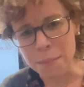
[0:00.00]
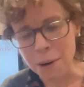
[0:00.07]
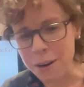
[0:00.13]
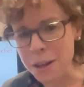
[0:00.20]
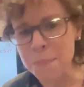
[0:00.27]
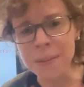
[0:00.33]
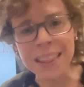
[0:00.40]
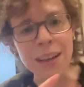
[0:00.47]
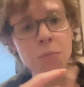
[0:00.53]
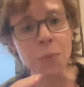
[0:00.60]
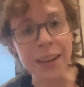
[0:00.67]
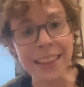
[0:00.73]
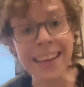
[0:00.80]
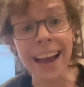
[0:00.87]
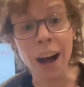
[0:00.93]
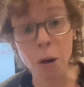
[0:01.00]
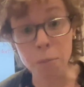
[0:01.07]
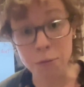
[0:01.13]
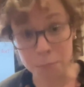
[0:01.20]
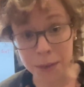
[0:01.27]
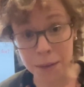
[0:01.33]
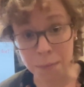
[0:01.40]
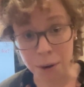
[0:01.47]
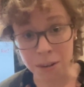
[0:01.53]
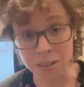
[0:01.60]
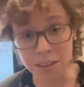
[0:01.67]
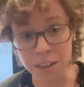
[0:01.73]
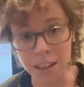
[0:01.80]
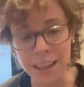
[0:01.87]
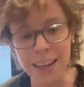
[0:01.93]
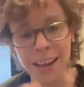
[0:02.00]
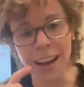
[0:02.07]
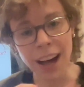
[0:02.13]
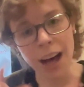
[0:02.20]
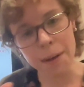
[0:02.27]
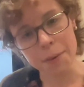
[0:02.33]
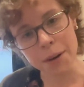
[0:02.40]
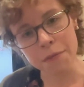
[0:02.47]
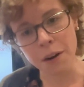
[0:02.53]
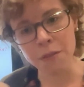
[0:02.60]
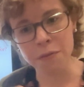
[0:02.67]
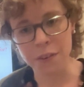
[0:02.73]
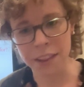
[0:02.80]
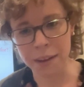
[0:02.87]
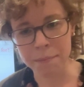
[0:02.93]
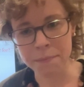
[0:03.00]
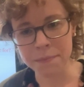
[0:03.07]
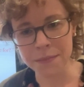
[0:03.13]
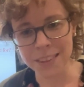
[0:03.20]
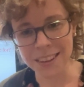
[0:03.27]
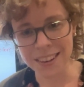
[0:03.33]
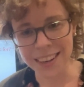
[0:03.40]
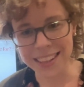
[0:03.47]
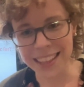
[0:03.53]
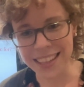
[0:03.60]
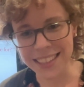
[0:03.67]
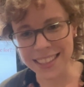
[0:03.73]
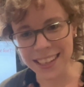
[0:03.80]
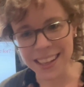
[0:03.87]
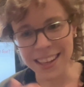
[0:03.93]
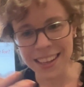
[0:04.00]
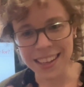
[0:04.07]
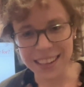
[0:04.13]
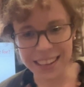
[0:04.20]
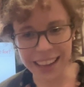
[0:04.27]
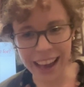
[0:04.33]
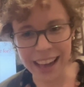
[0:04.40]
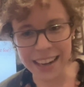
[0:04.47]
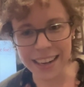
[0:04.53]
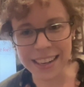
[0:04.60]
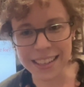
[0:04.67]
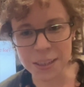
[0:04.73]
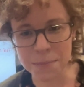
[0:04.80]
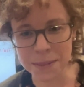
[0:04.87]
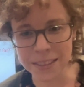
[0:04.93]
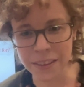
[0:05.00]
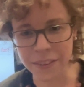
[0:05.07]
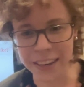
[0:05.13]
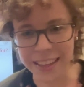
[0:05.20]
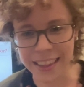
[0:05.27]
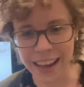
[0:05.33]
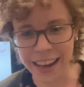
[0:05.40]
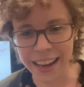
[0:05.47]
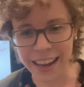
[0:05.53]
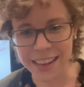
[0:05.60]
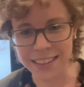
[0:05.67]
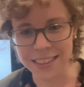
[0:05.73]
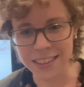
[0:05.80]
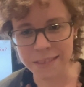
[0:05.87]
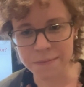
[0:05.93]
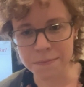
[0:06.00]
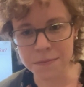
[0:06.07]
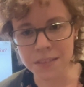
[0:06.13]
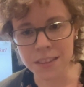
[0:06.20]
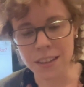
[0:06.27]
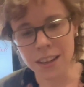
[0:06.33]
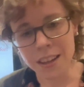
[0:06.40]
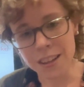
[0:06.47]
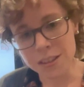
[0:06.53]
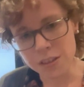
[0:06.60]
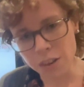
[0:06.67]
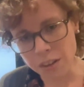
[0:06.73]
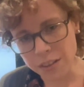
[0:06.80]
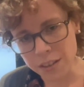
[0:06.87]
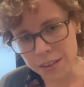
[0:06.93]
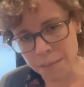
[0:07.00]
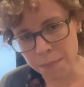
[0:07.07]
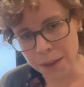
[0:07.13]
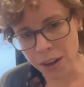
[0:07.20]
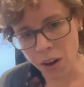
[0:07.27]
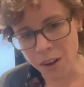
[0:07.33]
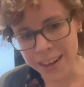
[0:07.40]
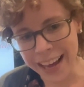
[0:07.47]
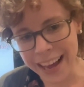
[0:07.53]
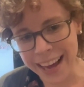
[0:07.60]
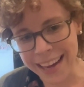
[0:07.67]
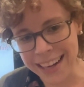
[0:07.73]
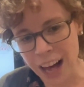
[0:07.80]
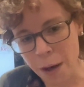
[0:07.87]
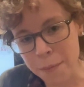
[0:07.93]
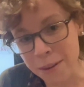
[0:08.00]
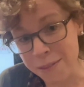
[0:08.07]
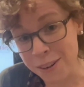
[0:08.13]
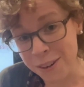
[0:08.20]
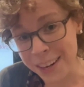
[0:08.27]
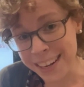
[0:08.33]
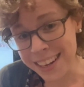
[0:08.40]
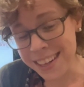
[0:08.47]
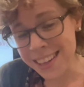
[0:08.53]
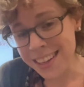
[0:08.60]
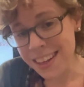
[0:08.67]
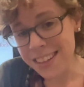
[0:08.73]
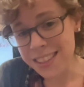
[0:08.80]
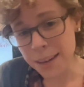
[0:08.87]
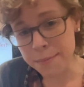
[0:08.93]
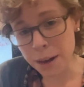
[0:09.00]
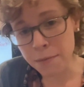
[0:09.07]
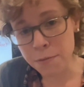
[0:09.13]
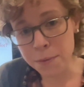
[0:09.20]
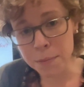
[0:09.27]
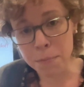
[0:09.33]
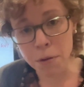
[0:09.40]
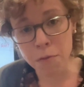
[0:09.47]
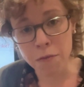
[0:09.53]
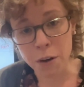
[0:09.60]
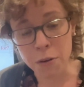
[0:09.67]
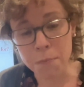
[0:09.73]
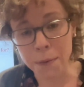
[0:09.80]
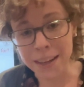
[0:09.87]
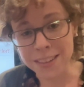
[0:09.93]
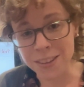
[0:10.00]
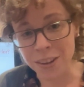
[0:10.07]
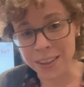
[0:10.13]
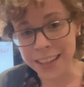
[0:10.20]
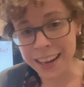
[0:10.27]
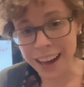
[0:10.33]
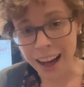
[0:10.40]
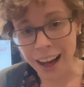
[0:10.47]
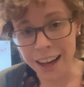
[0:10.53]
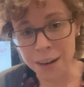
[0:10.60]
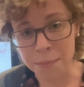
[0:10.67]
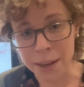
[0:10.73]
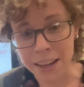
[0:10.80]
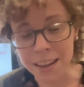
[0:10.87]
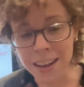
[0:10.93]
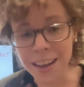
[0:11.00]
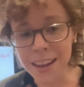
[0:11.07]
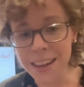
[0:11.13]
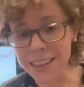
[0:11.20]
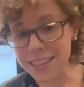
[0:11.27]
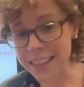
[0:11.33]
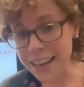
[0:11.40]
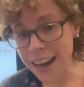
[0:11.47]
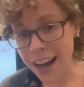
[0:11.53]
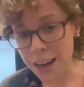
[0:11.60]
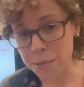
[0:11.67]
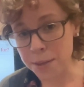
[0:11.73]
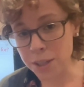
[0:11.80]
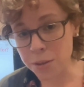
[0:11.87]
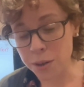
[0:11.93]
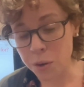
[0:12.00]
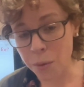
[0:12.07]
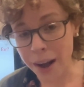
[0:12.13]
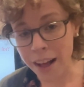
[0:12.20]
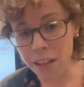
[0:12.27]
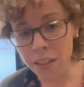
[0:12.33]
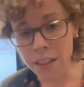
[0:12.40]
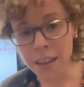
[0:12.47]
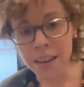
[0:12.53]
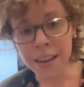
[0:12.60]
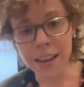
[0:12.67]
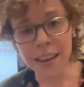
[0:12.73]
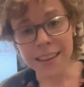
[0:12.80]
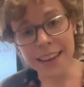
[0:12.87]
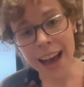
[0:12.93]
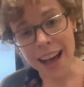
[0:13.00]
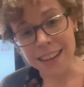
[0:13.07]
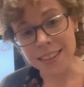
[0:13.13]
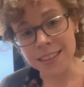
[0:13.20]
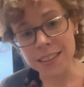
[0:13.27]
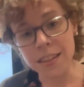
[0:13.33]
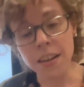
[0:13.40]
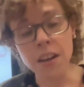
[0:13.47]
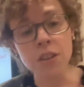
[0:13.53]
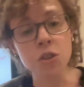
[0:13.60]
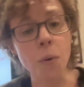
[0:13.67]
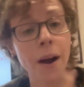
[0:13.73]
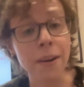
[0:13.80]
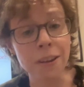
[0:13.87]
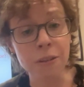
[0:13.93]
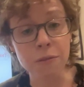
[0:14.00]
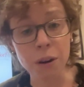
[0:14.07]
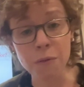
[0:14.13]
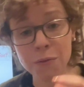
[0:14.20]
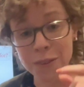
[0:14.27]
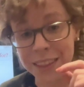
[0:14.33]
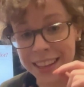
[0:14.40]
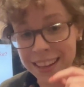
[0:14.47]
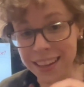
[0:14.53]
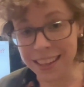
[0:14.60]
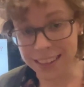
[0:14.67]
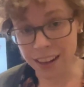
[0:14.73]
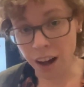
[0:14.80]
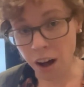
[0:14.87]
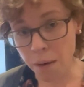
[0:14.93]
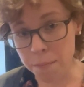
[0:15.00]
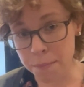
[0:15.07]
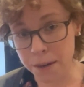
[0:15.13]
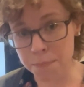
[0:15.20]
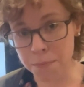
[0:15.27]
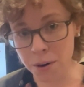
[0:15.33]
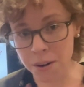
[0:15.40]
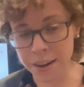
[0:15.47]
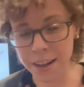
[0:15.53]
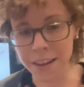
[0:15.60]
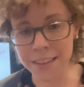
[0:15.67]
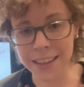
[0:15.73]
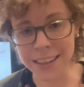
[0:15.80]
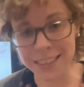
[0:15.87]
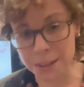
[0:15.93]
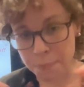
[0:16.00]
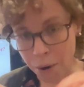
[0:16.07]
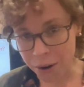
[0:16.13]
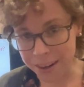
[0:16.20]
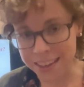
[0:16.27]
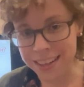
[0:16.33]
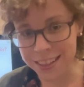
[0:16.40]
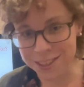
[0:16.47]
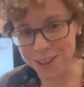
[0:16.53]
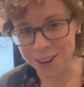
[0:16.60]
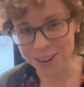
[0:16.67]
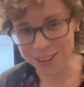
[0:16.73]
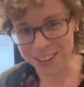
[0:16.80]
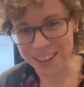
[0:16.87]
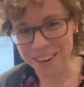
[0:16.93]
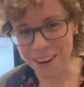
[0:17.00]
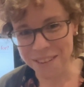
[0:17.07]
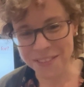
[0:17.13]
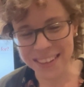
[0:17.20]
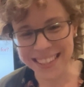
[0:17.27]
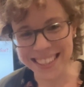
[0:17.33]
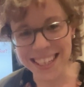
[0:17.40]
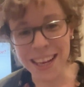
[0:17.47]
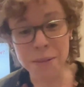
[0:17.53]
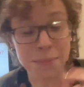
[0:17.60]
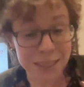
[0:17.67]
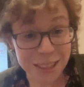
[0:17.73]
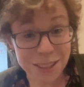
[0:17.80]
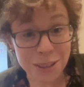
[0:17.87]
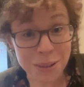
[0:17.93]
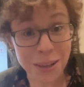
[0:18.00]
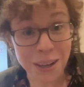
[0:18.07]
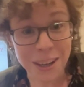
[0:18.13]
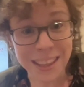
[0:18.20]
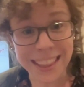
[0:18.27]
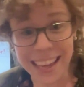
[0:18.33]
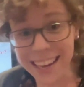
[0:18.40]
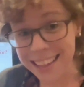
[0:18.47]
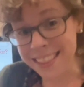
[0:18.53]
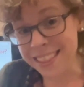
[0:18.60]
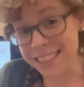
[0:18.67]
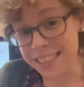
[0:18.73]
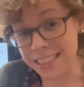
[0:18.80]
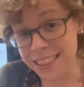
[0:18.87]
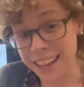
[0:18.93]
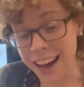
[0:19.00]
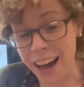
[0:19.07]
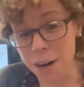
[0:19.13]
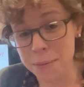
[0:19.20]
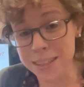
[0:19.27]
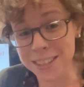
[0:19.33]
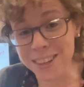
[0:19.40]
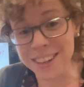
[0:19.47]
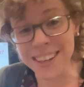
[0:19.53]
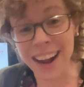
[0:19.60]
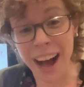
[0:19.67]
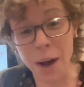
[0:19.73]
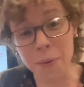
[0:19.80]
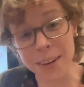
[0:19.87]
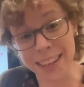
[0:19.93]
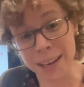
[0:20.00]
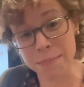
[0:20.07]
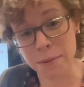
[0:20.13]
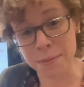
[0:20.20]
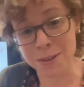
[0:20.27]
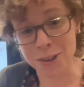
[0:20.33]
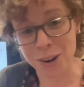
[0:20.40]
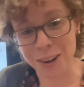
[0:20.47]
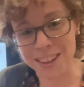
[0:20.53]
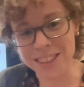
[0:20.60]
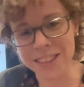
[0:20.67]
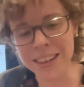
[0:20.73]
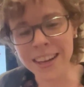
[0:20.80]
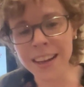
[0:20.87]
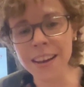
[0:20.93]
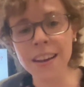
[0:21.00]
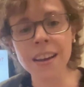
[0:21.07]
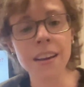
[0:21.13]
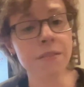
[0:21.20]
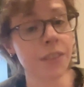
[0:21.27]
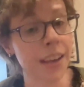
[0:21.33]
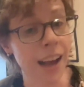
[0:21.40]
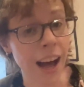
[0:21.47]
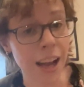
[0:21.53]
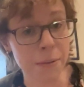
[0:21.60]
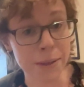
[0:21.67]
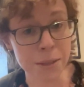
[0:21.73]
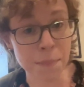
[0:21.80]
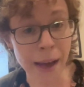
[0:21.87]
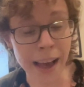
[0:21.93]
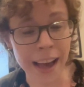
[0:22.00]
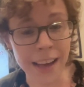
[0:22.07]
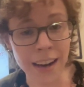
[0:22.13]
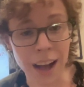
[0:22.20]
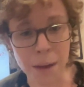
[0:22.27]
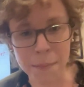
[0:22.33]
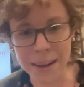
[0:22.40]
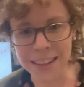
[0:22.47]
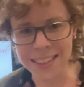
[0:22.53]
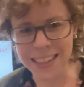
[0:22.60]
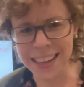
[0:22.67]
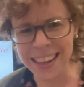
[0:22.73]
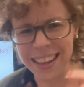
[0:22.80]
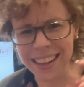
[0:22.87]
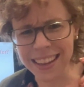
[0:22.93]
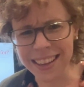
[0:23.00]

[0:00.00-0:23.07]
party, but they really helped me personally, I'm going to vote for them, right? That's candidate specific in that case. There's also something called economic voting. Sometimes people vote based on the economy. Is the economy doing well? Yes. So I'm going to vote for the incumbent party. That is the party that is currently in office because they're doing a good thing. The economy's good, I want to keep them in charge. If the economy's bad, I might say,